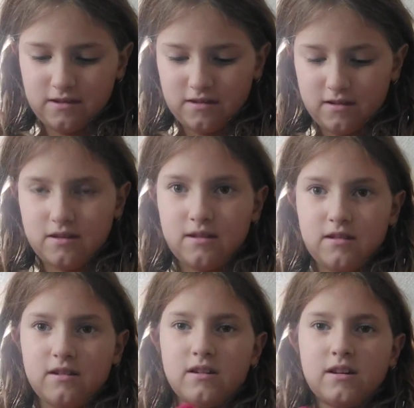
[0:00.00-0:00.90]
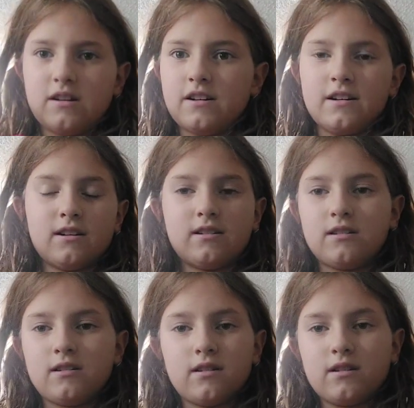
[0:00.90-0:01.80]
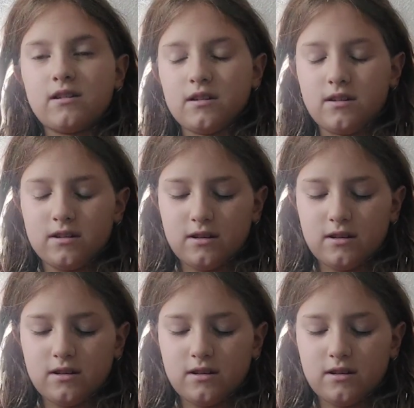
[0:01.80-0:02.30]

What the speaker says: Nobody speaks.